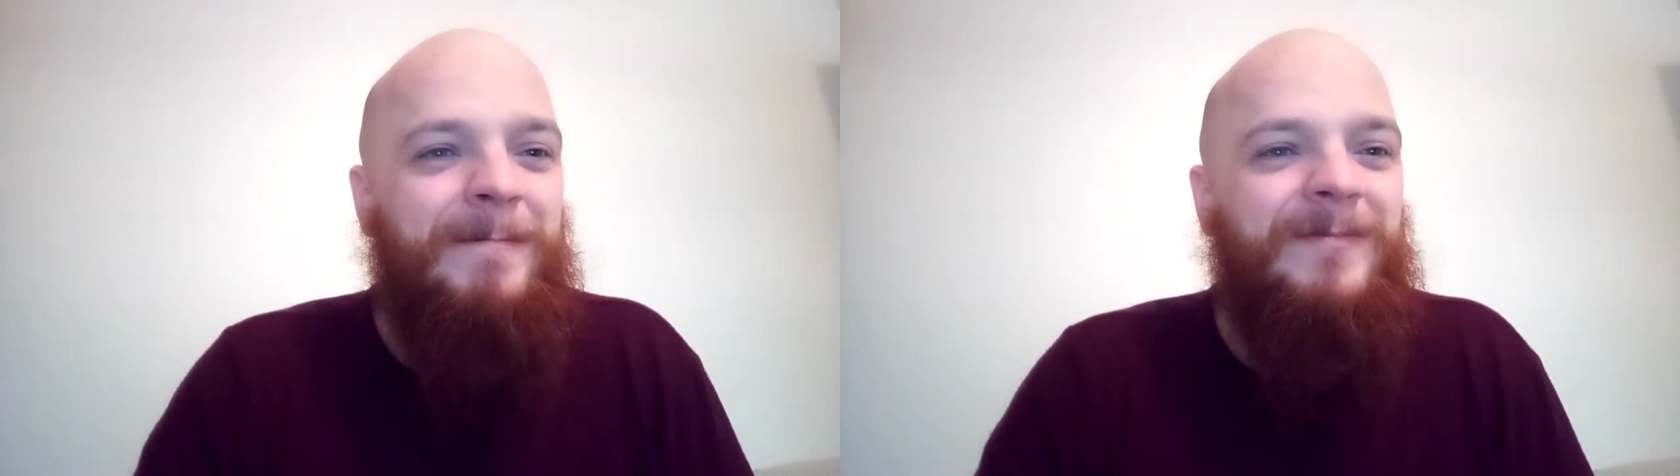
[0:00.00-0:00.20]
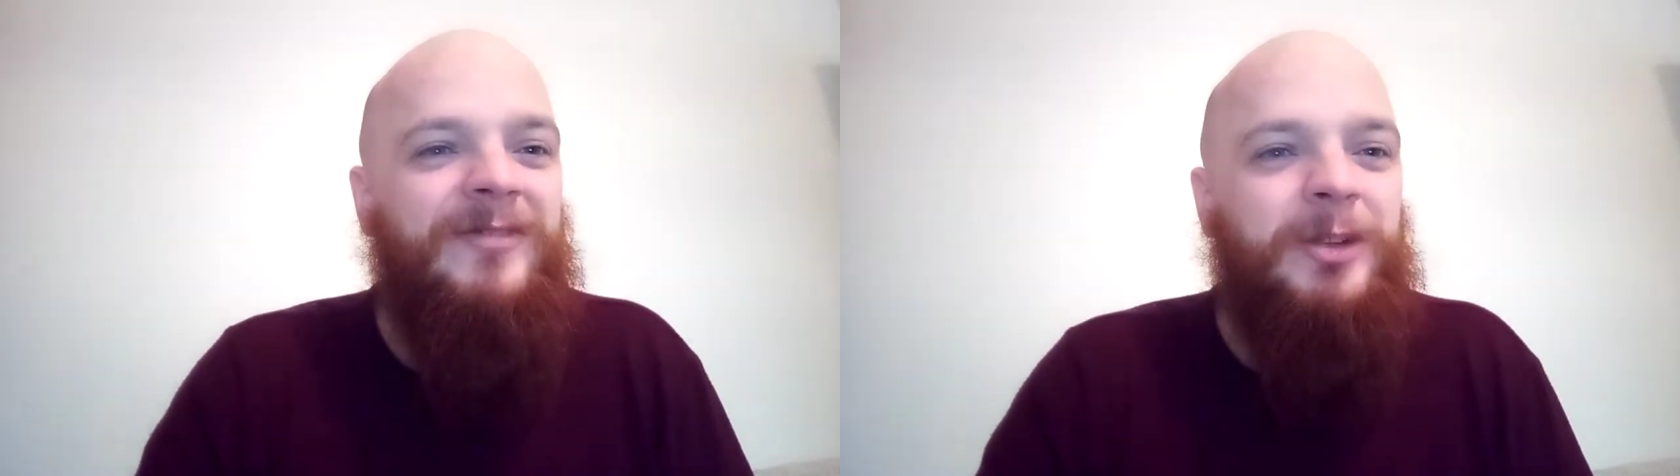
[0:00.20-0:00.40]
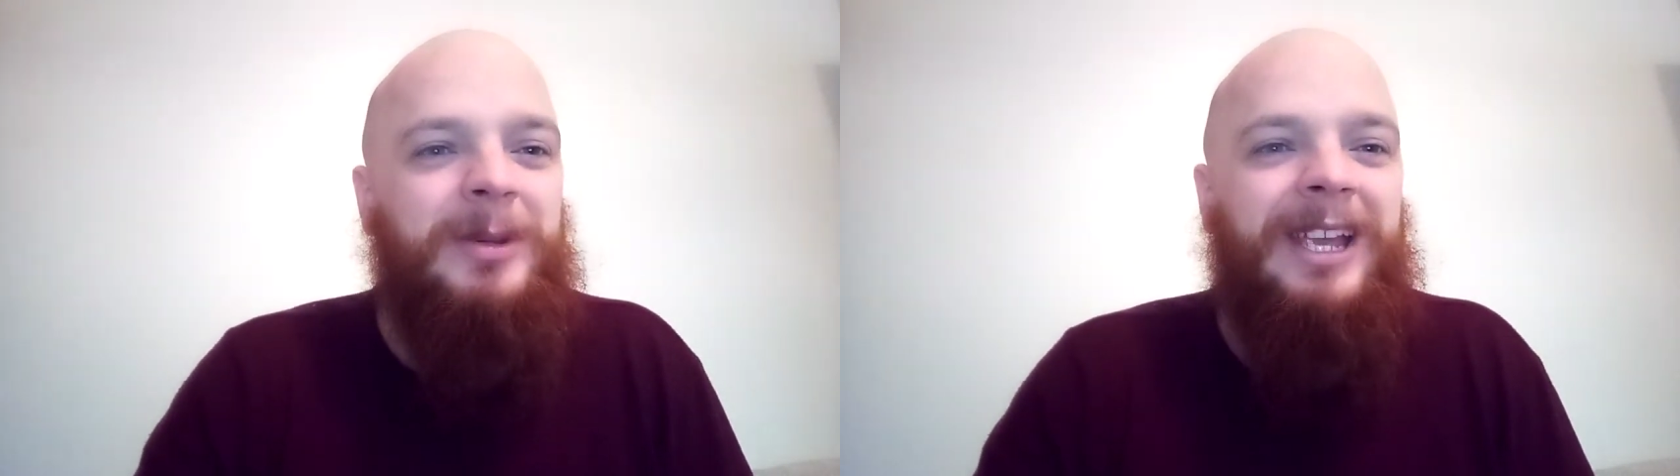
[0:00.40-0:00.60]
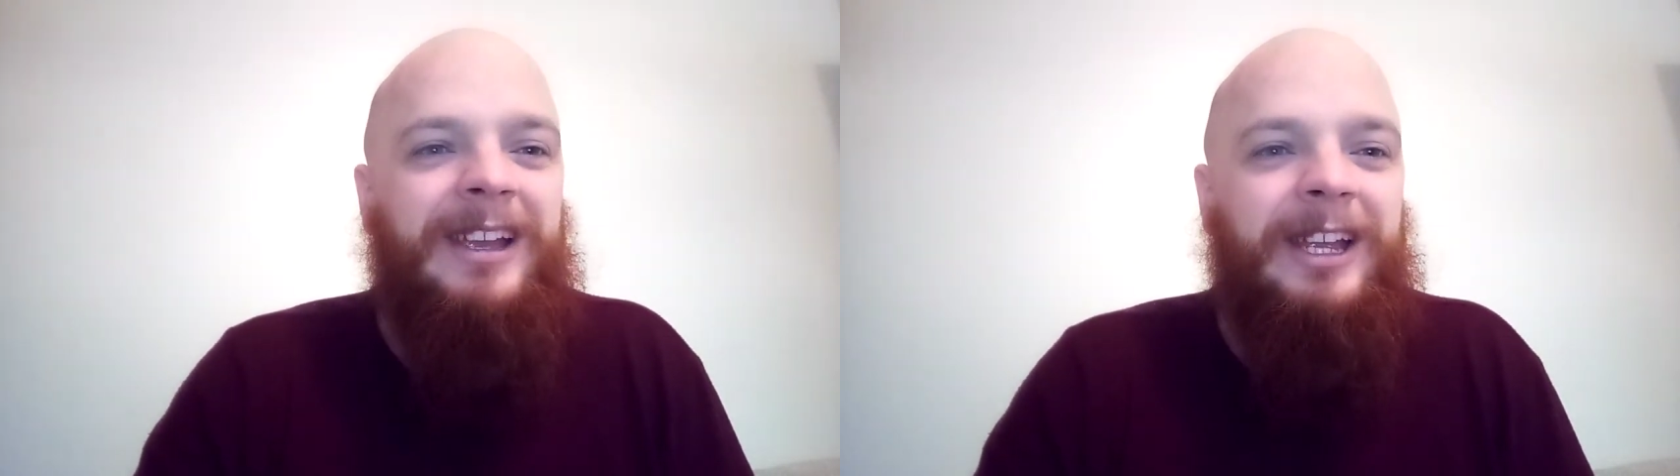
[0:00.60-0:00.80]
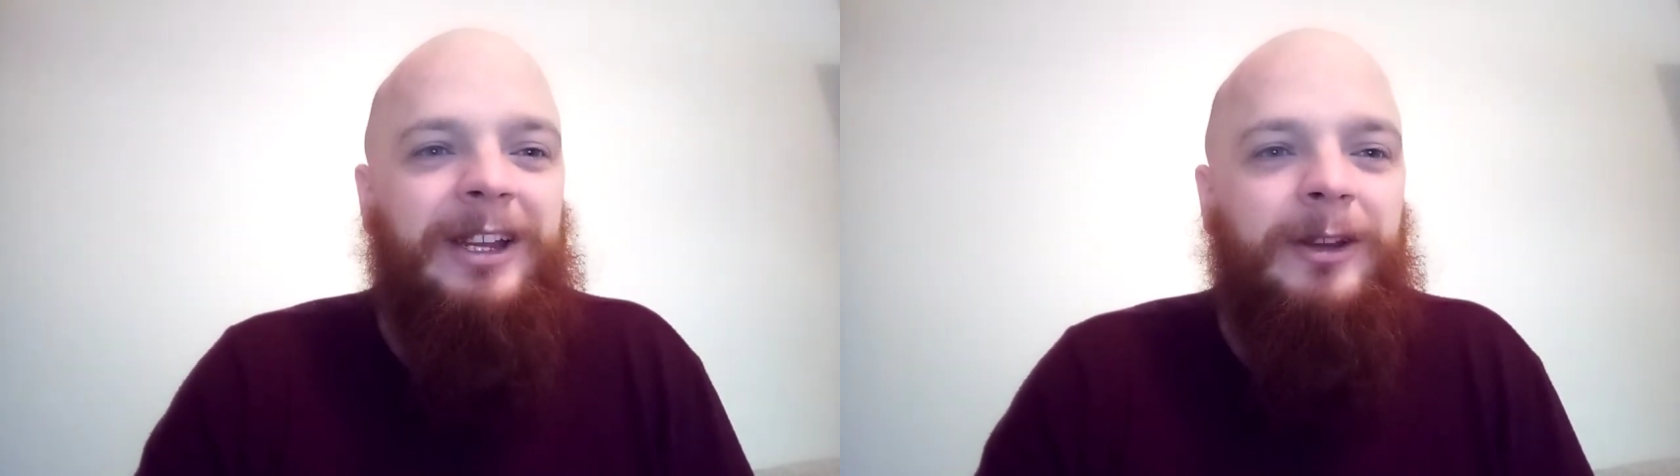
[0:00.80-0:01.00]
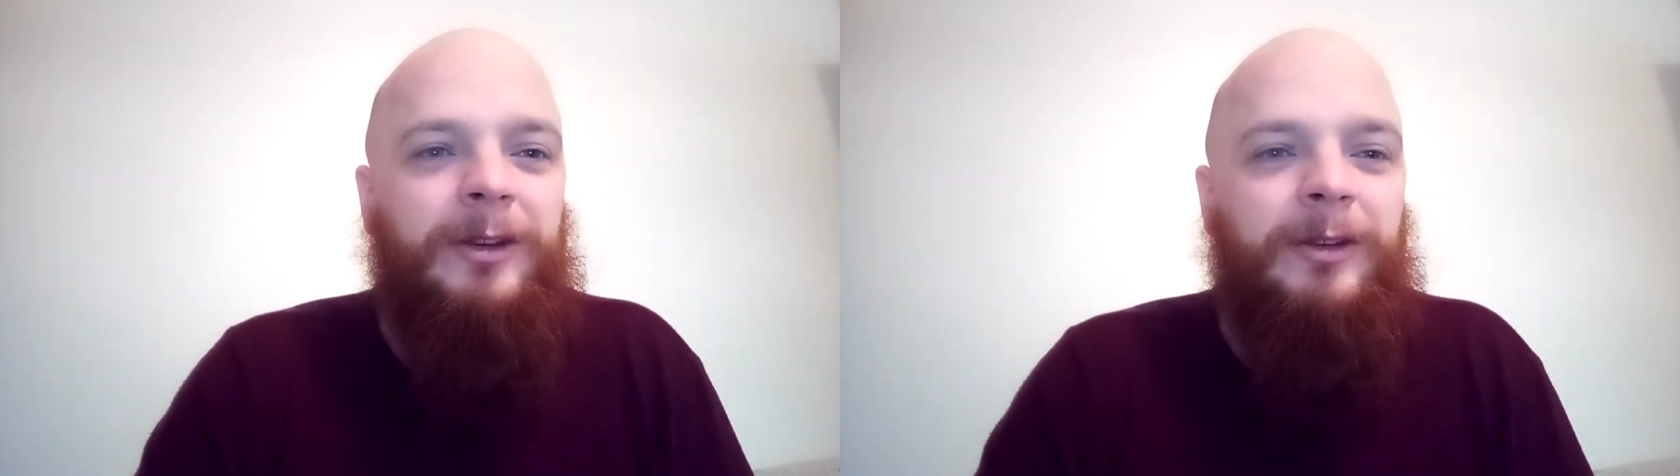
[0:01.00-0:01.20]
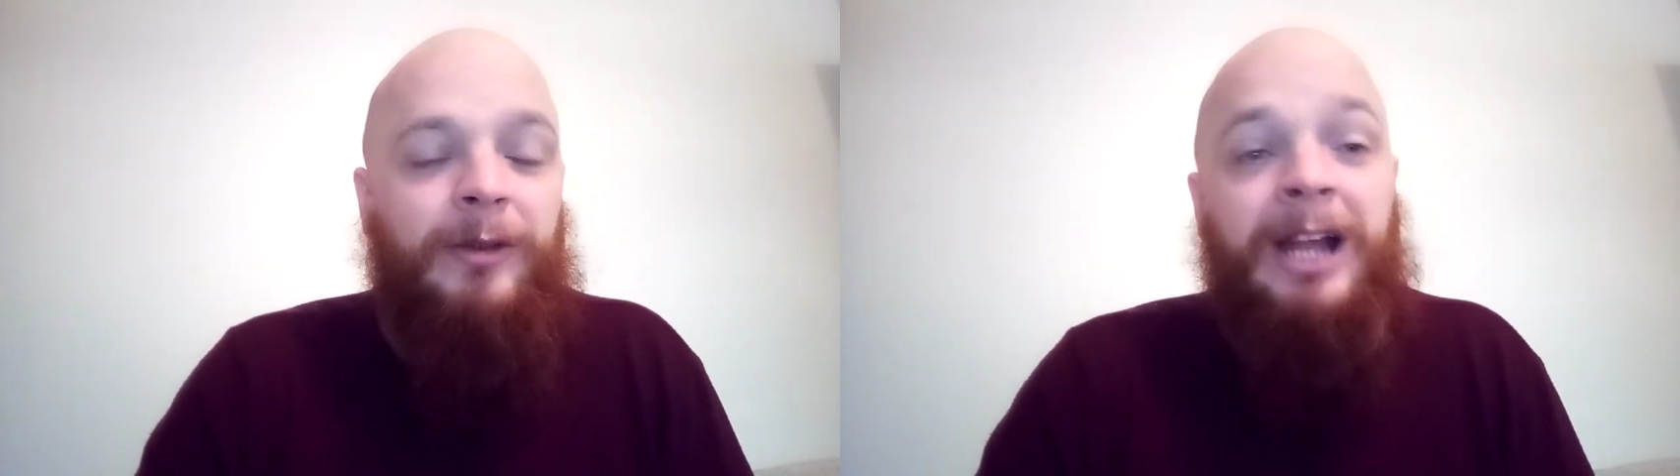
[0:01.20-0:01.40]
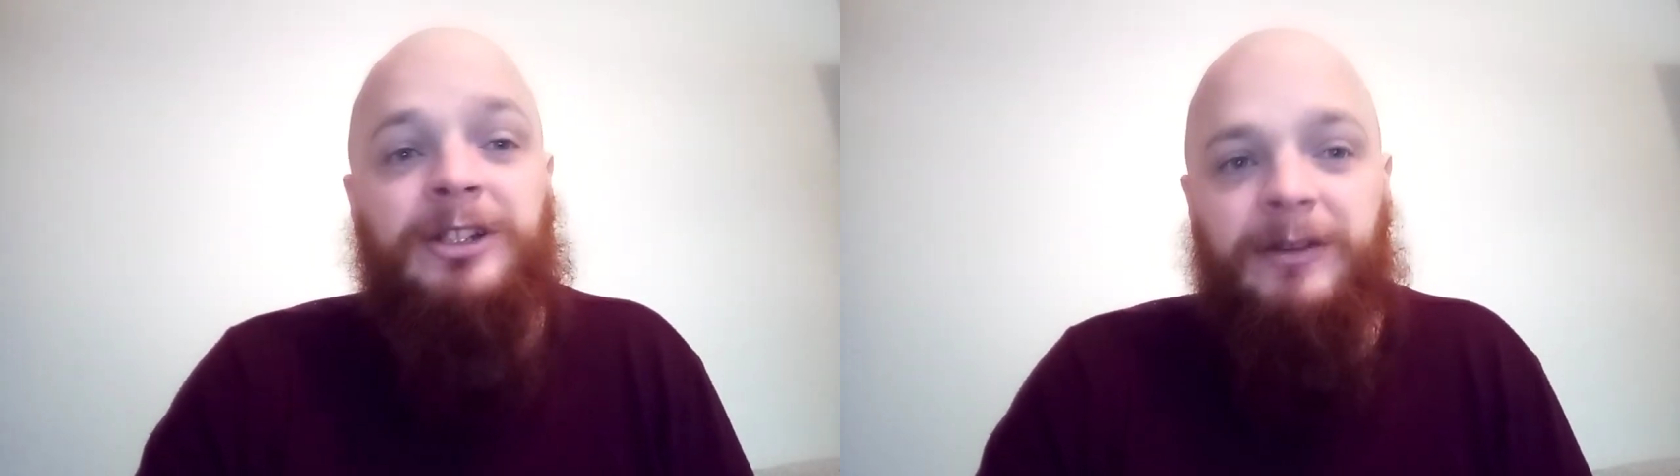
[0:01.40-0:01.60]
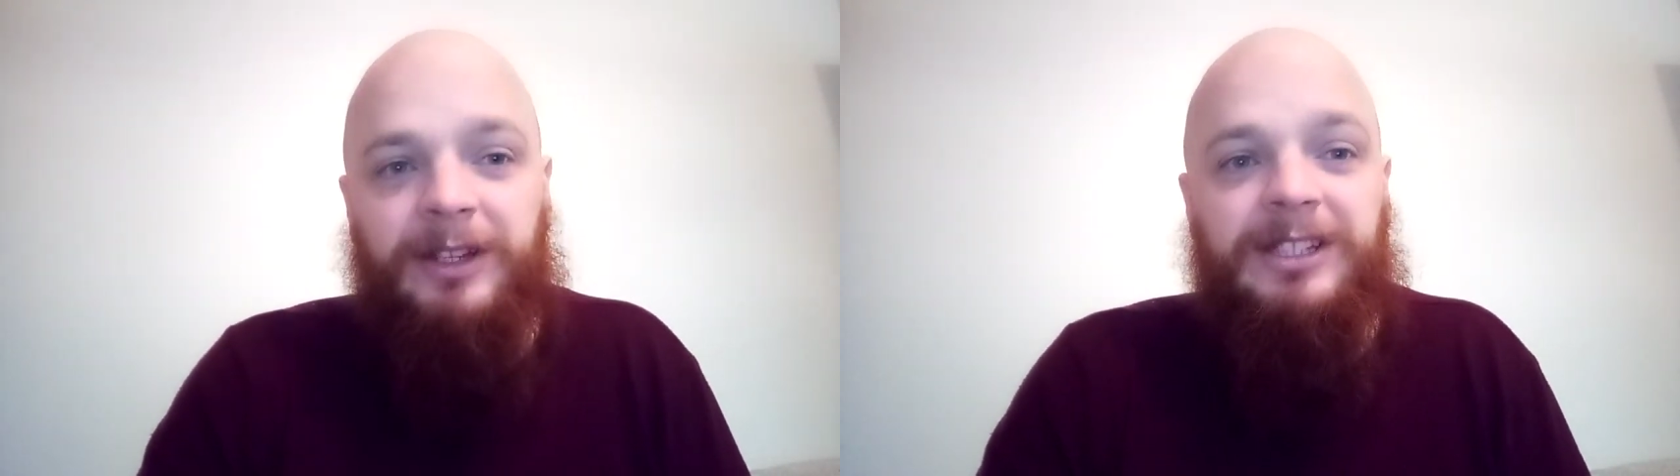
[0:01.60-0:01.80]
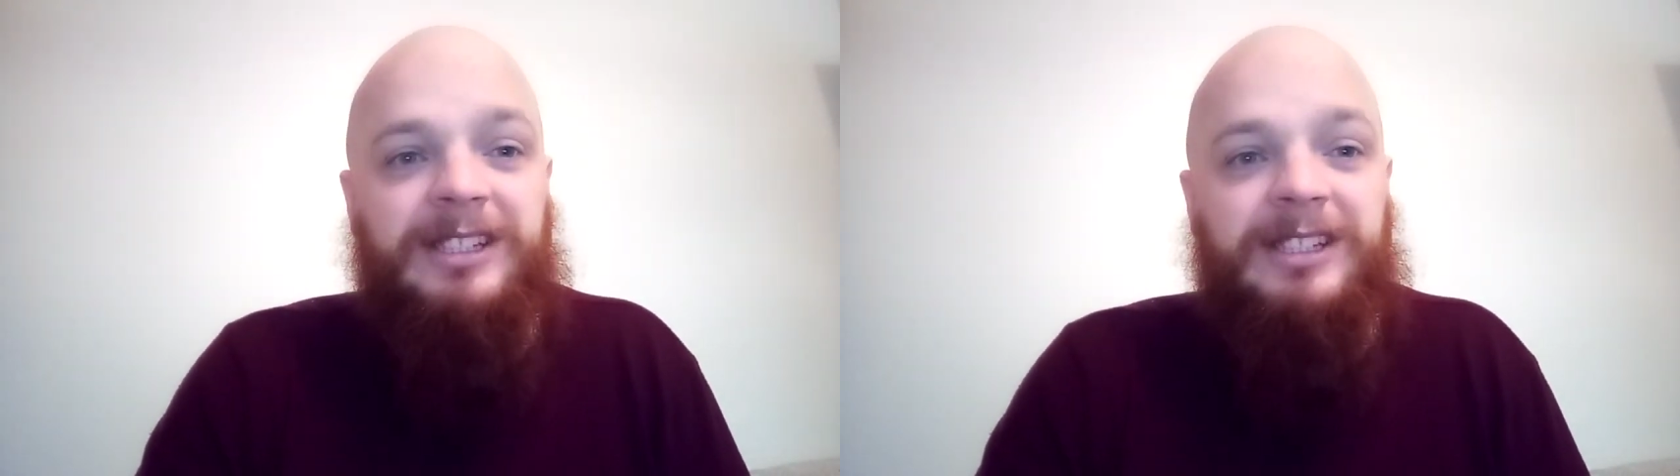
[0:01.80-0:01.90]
So we get Raja versus